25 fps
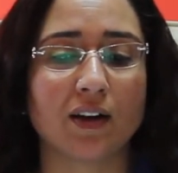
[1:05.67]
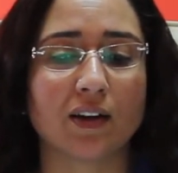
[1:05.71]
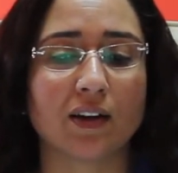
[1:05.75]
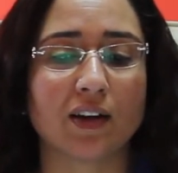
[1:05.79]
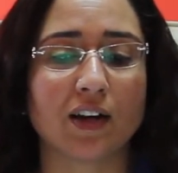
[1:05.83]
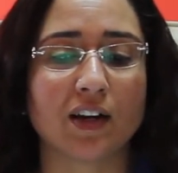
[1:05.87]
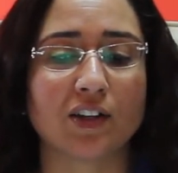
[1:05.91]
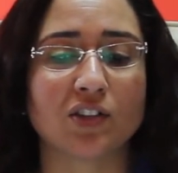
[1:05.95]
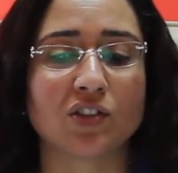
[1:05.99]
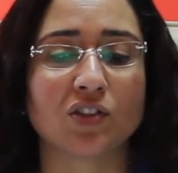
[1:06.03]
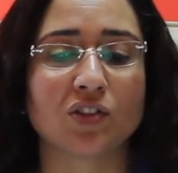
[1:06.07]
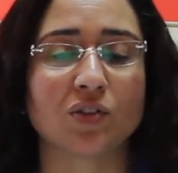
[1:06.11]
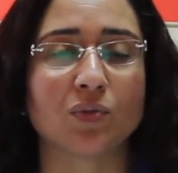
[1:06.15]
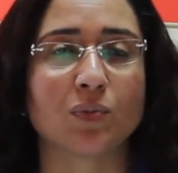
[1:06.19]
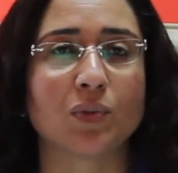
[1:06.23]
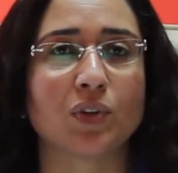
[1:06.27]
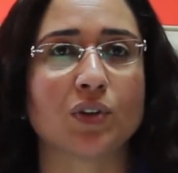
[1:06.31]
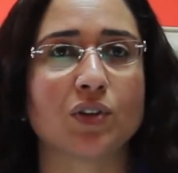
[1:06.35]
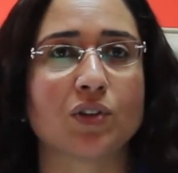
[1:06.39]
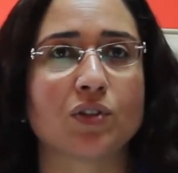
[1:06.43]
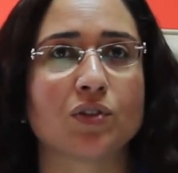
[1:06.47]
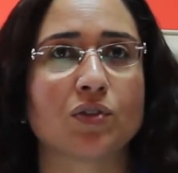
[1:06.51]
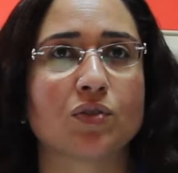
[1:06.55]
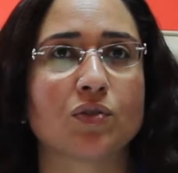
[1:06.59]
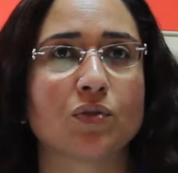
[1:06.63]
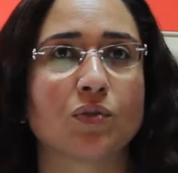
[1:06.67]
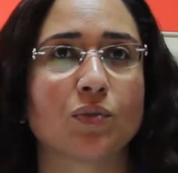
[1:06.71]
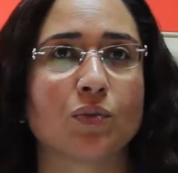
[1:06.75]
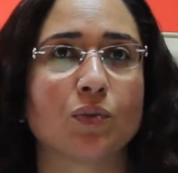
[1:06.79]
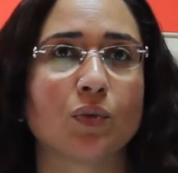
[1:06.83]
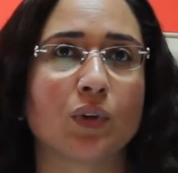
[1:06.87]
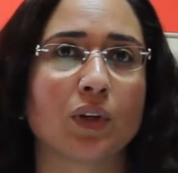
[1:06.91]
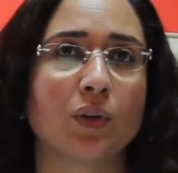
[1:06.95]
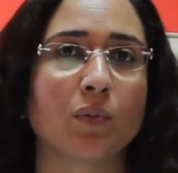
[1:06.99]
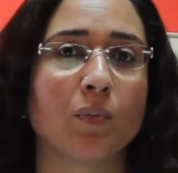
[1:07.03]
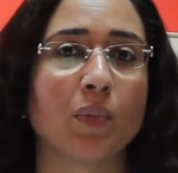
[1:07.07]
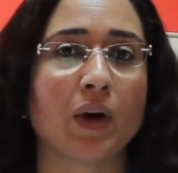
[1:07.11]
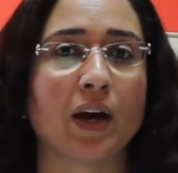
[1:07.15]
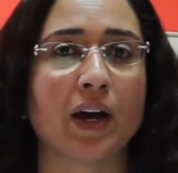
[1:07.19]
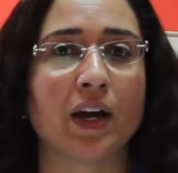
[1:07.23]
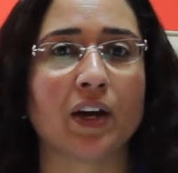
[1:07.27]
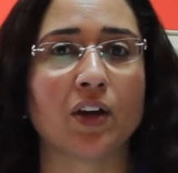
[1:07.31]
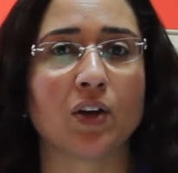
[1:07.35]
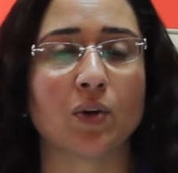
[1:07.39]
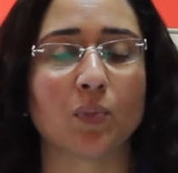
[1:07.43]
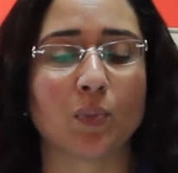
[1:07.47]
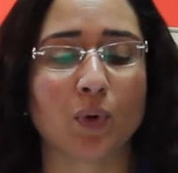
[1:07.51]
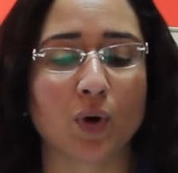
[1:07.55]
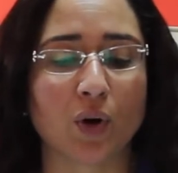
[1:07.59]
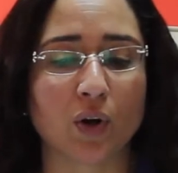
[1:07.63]
customers will buy
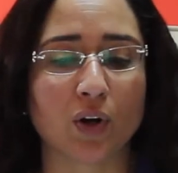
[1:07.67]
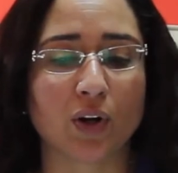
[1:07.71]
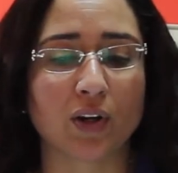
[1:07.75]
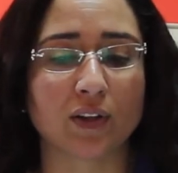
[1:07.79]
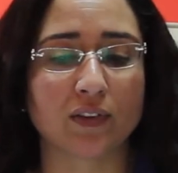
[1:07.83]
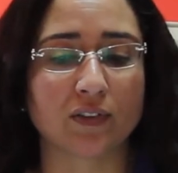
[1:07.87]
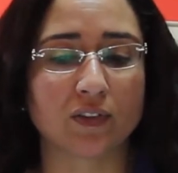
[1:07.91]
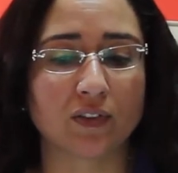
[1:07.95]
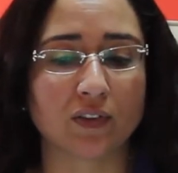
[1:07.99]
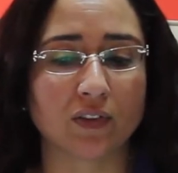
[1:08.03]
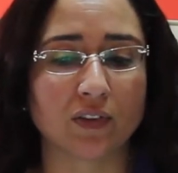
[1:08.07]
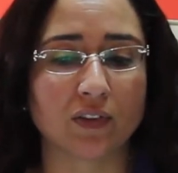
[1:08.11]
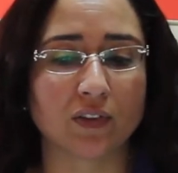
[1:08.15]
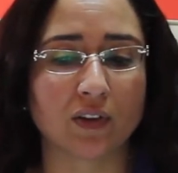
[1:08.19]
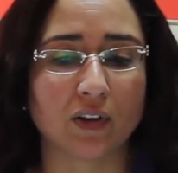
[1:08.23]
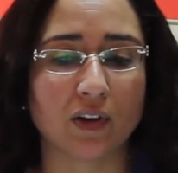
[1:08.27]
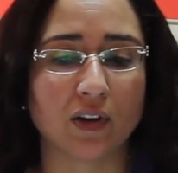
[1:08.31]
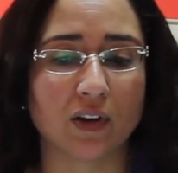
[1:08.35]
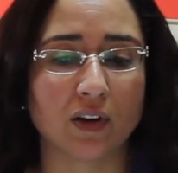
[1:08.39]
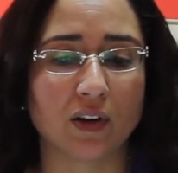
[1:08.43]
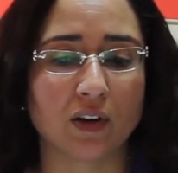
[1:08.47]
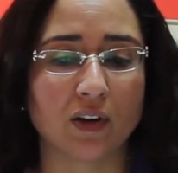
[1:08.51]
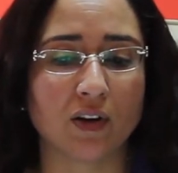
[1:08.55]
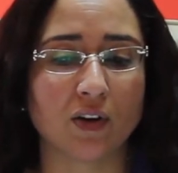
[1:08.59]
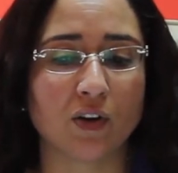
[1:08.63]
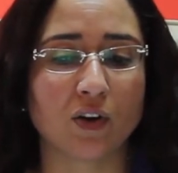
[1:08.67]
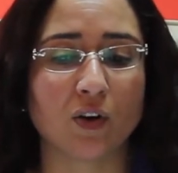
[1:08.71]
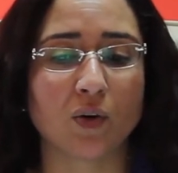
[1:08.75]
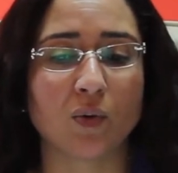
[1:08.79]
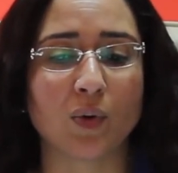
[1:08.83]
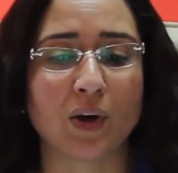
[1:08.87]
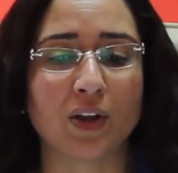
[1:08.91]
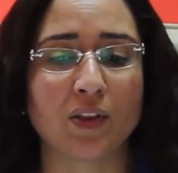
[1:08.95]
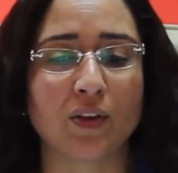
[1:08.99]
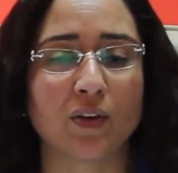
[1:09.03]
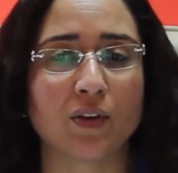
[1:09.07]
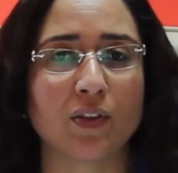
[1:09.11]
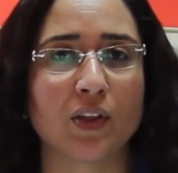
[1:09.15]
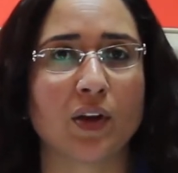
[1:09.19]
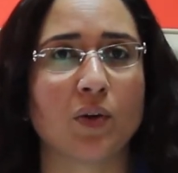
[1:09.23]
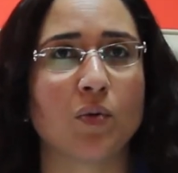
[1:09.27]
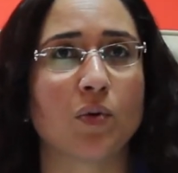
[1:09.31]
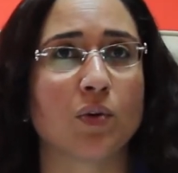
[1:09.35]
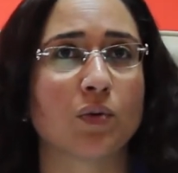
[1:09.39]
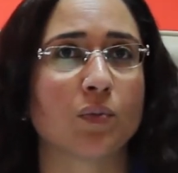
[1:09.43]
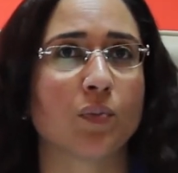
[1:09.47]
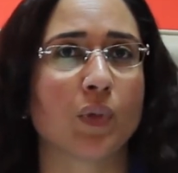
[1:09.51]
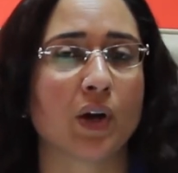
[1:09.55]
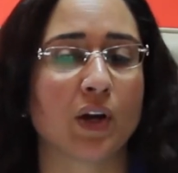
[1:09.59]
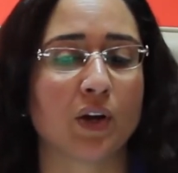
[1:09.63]
your product or whether they
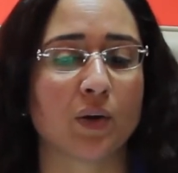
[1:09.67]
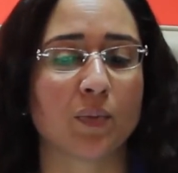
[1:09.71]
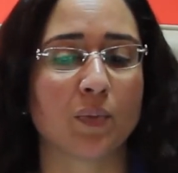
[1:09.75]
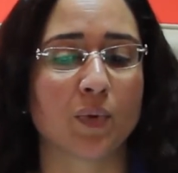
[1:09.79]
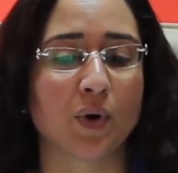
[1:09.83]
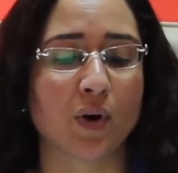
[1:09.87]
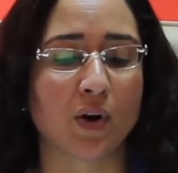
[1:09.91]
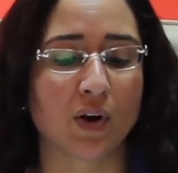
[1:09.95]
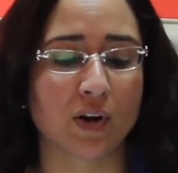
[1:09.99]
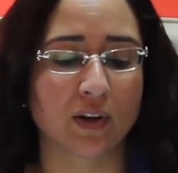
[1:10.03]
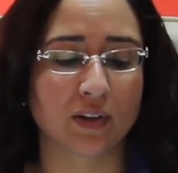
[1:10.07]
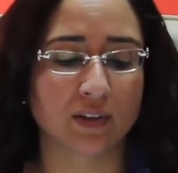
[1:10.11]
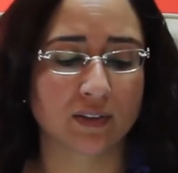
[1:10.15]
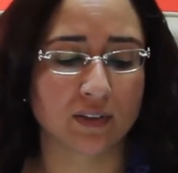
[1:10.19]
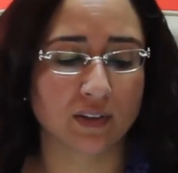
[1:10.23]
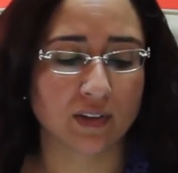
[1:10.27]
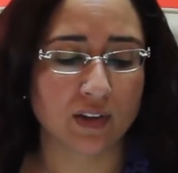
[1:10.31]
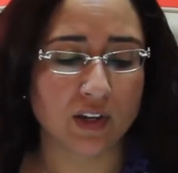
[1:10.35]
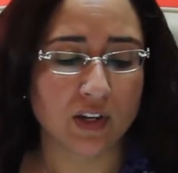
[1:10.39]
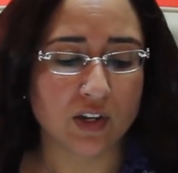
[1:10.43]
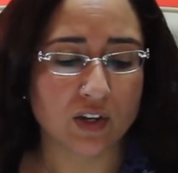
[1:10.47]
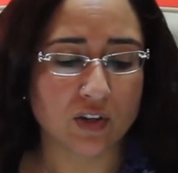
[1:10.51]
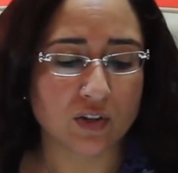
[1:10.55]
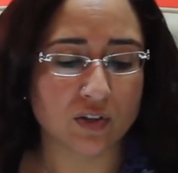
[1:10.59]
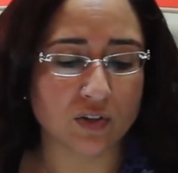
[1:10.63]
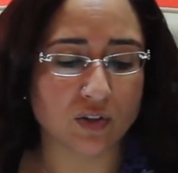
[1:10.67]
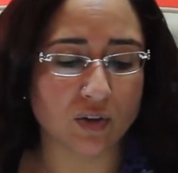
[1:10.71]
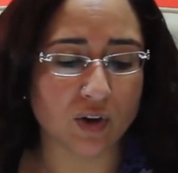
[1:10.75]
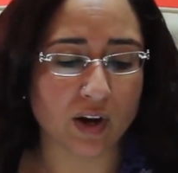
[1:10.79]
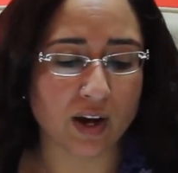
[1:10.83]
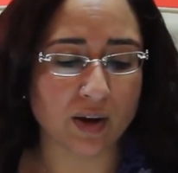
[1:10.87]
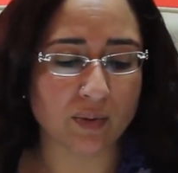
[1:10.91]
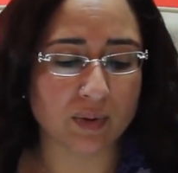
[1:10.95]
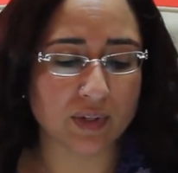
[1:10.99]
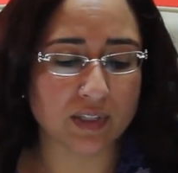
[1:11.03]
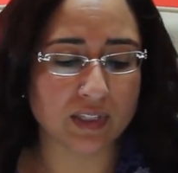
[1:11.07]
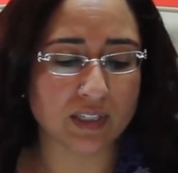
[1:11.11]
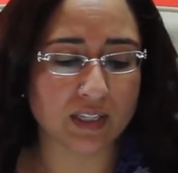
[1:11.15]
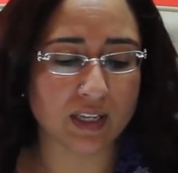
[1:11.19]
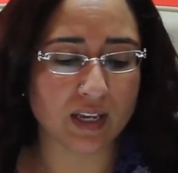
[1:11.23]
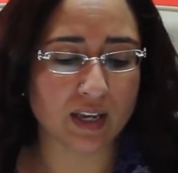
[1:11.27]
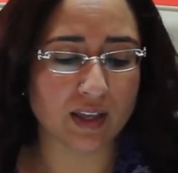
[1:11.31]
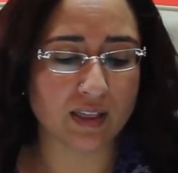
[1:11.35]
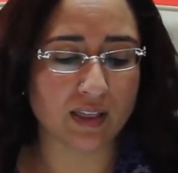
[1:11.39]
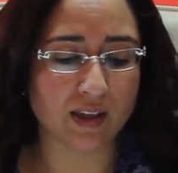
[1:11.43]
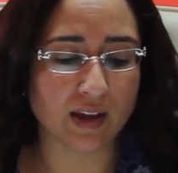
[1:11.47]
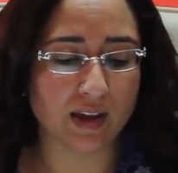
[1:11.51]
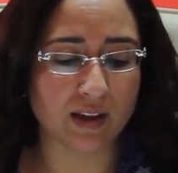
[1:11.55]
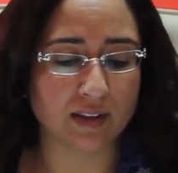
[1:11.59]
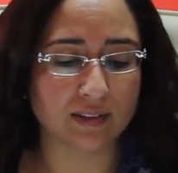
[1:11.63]
won't buy your product. So I would say
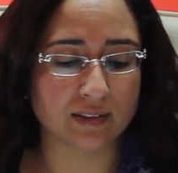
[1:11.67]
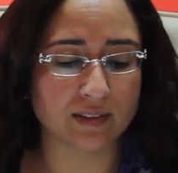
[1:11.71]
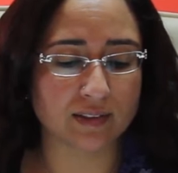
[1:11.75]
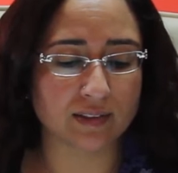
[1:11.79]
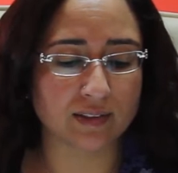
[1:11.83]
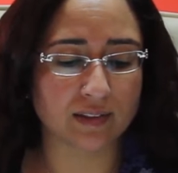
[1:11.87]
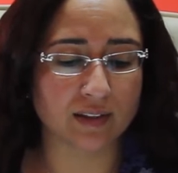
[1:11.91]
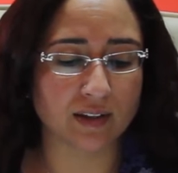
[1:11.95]
that